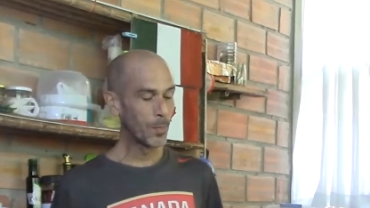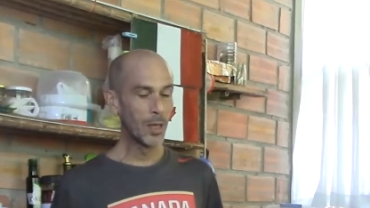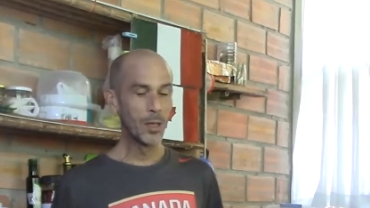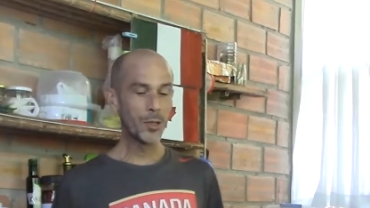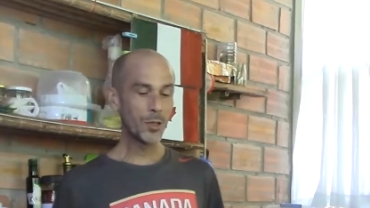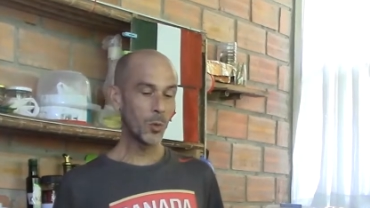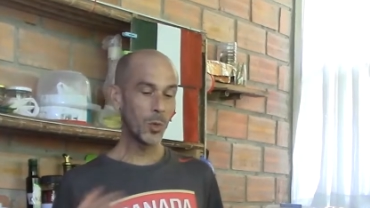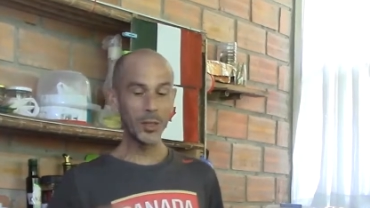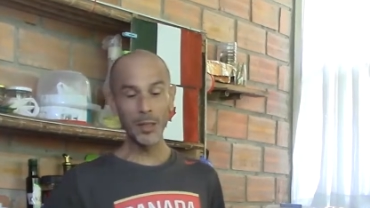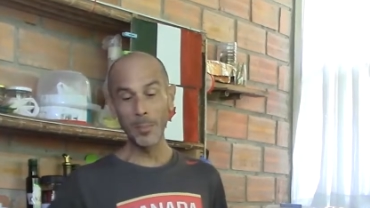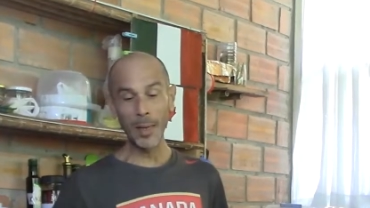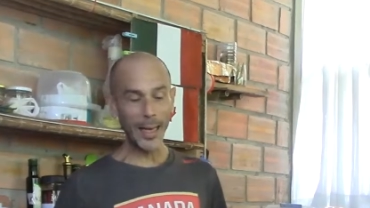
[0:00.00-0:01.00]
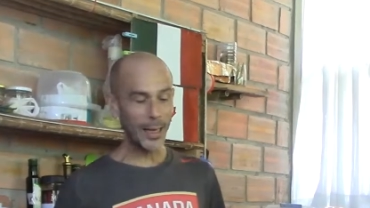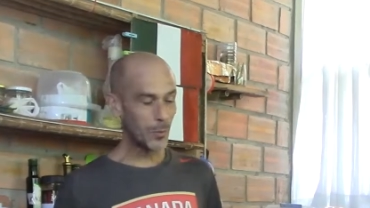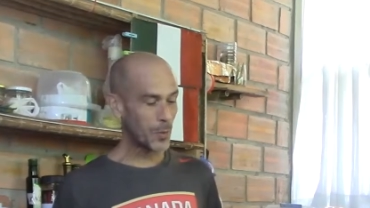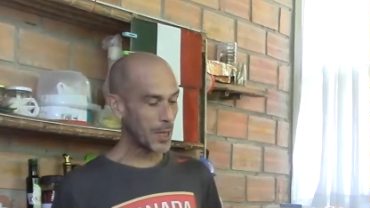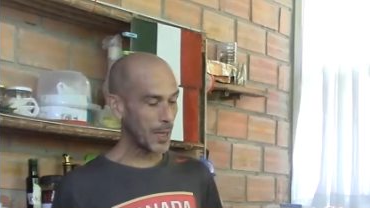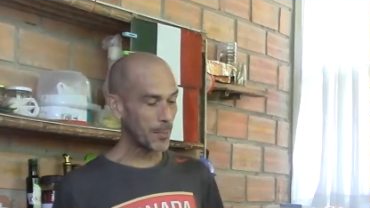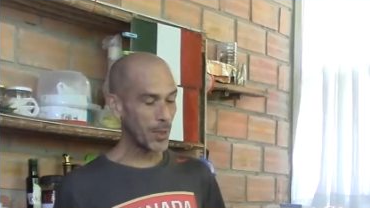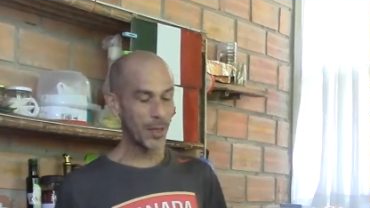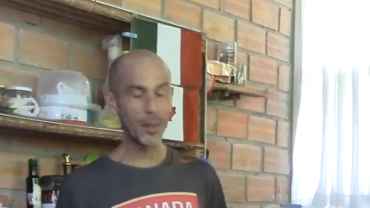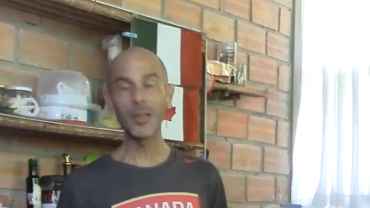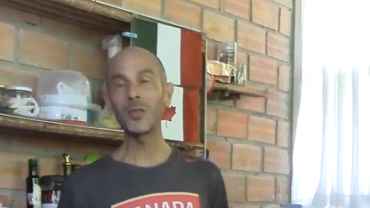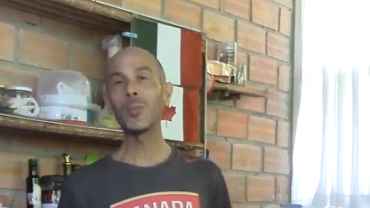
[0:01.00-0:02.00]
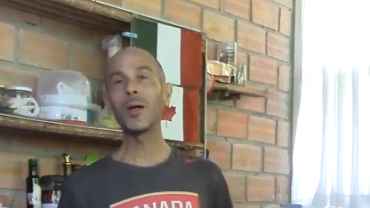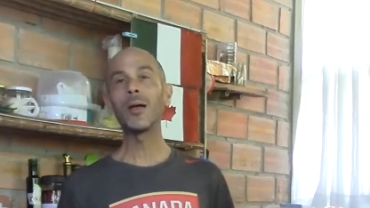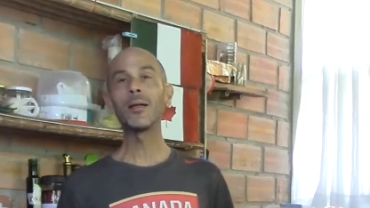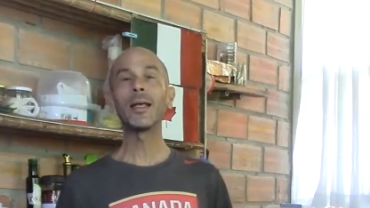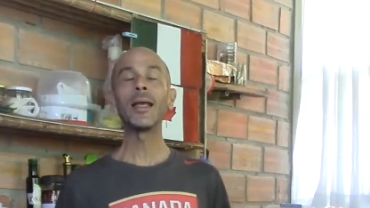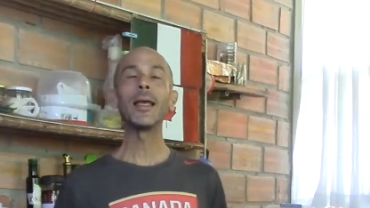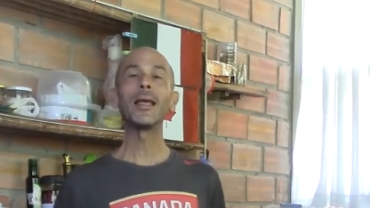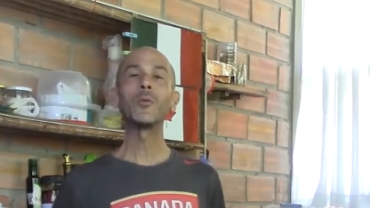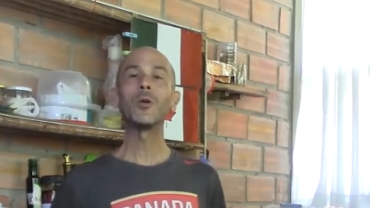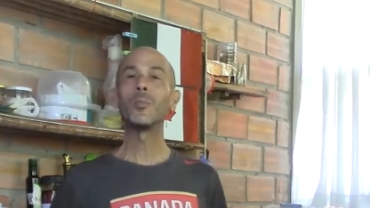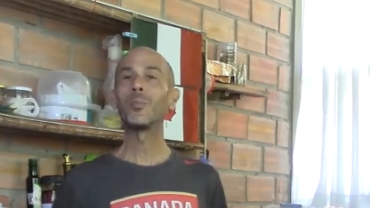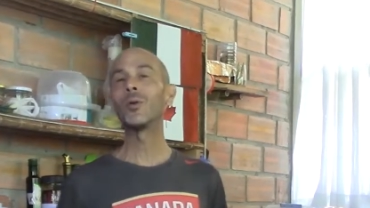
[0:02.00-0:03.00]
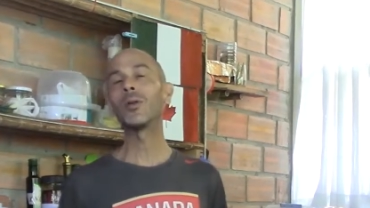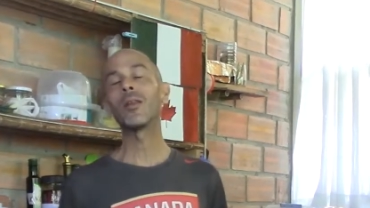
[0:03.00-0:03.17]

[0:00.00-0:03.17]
So we'll come back when I'm done this part, and we'll put the